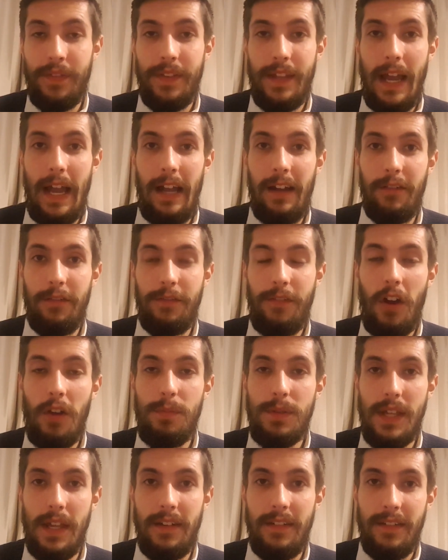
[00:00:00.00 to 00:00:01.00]
that
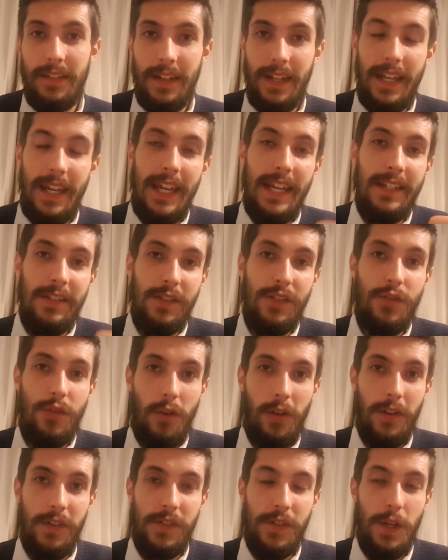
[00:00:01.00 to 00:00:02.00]
five percent is as
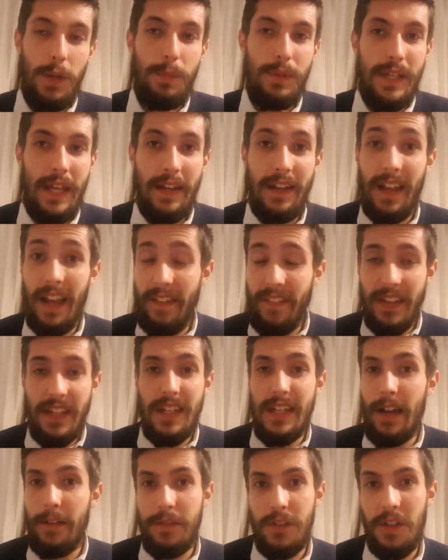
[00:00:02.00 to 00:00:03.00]
strong as two percent, and then
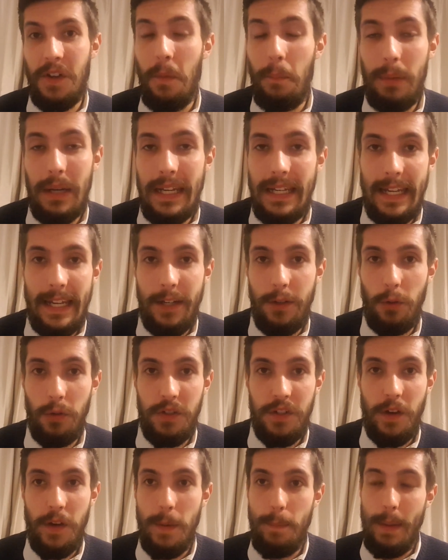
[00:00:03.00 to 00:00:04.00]
you'd have to completely ignore
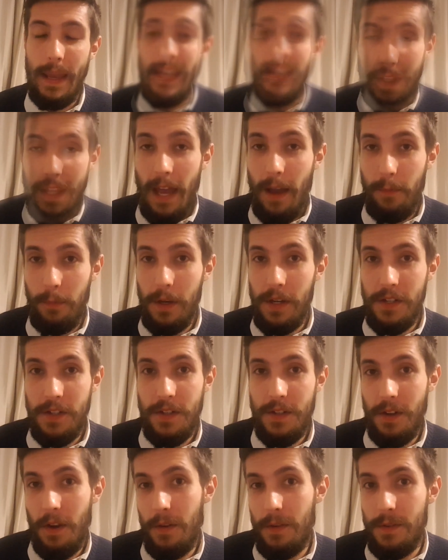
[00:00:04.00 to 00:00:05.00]
study B, that which
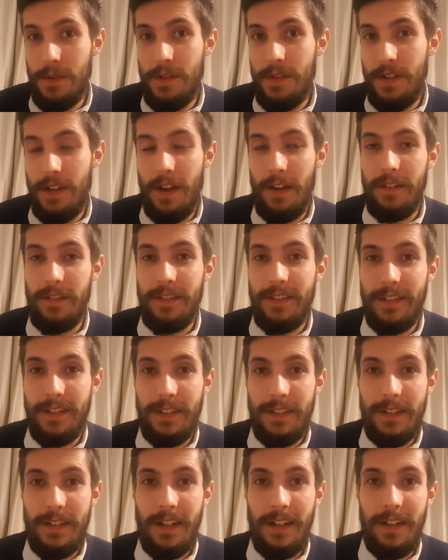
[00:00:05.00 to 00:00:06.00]
shows, you know,
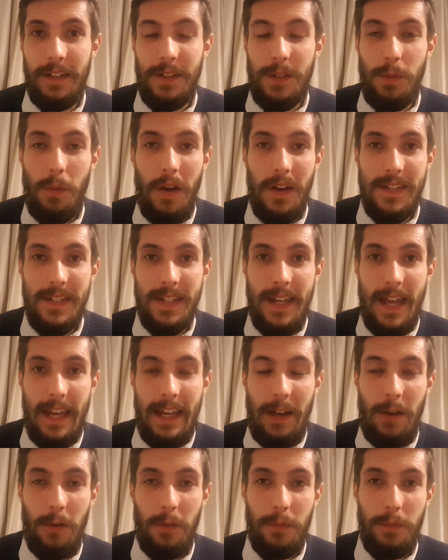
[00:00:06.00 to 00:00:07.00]
that twice a
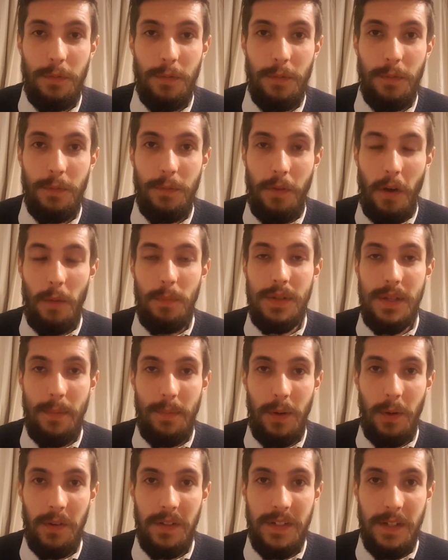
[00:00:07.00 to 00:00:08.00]
day of five percent
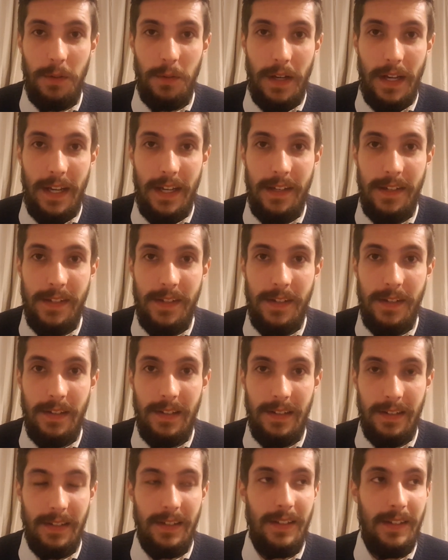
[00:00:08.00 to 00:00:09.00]
minoxidil is
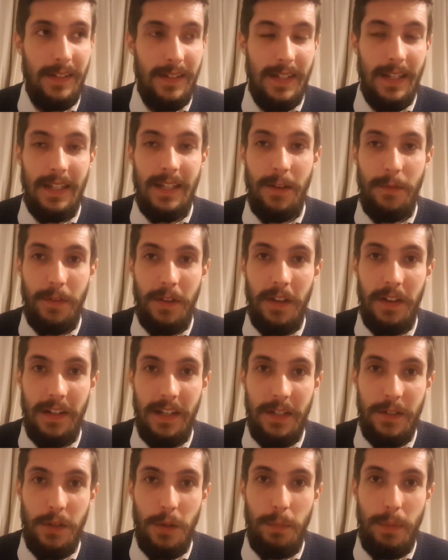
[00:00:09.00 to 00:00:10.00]

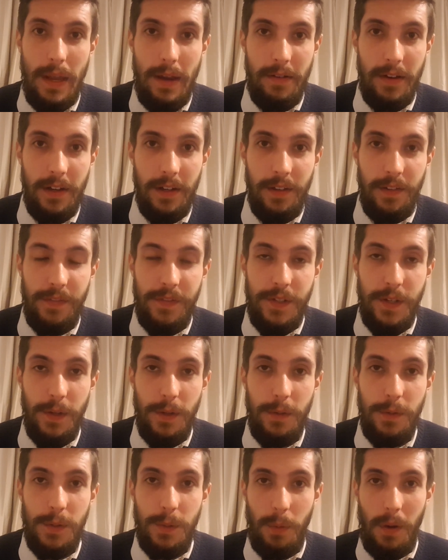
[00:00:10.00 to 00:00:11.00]
significantly superior
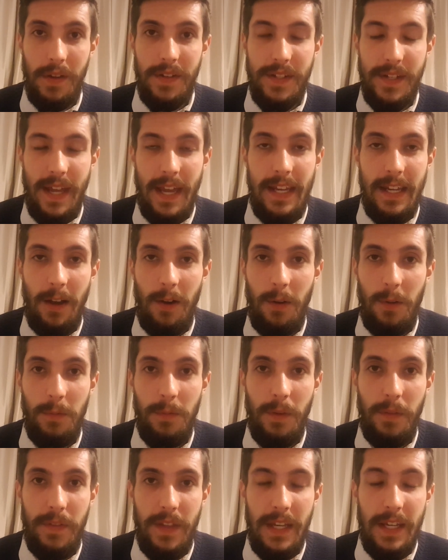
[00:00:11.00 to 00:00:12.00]
to twice a day of
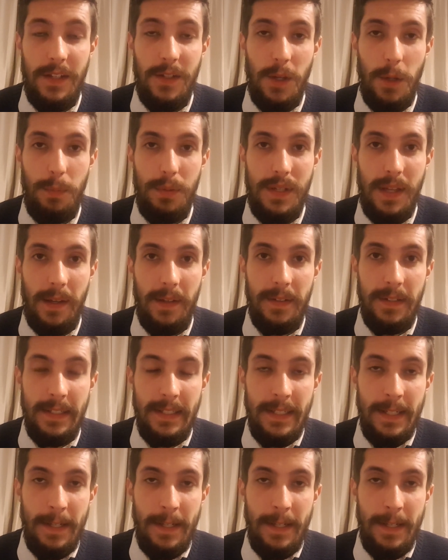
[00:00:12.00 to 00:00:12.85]
the two percent.